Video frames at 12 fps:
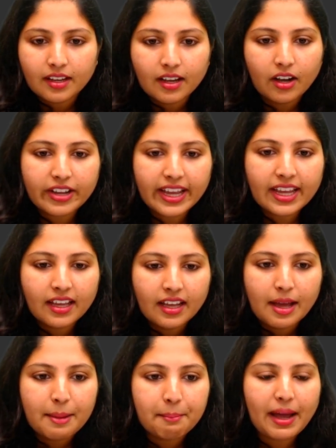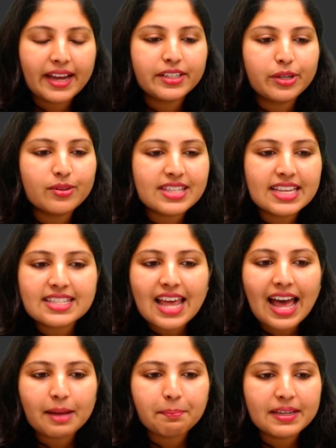Okay, mitosis
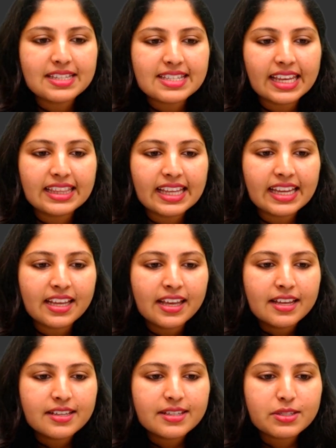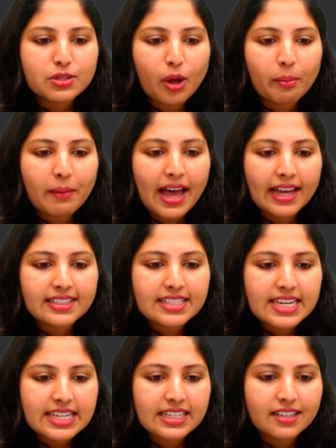happens in the
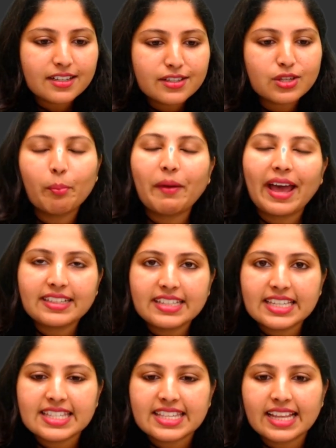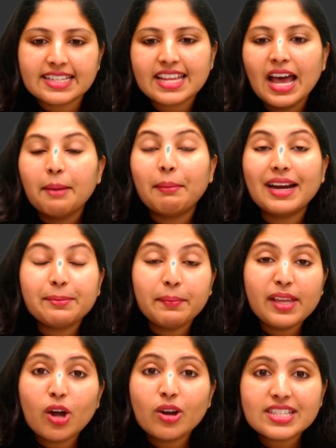somatic cells, but
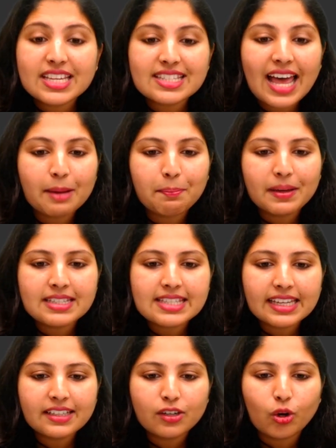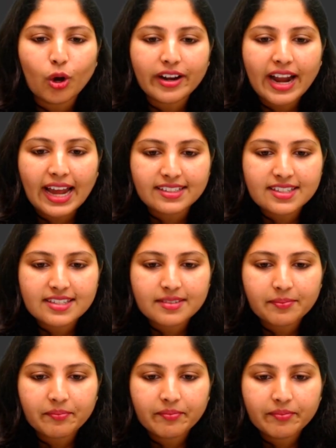meiosis happens in gonads.
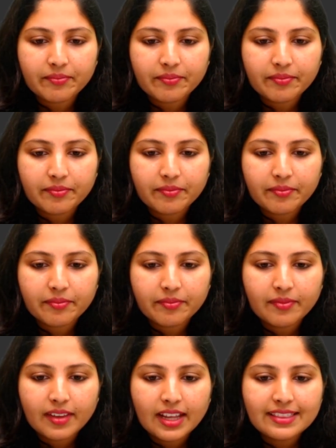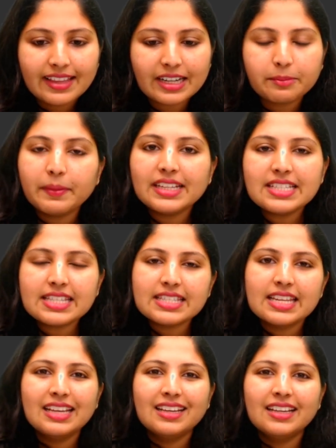That means
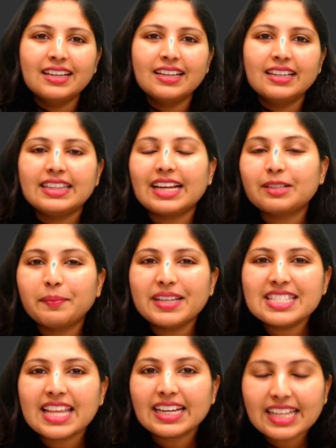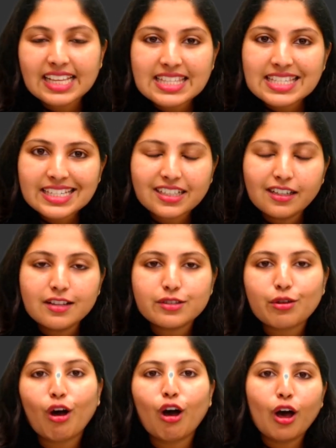testicles
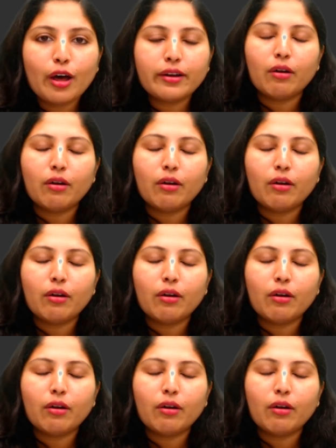or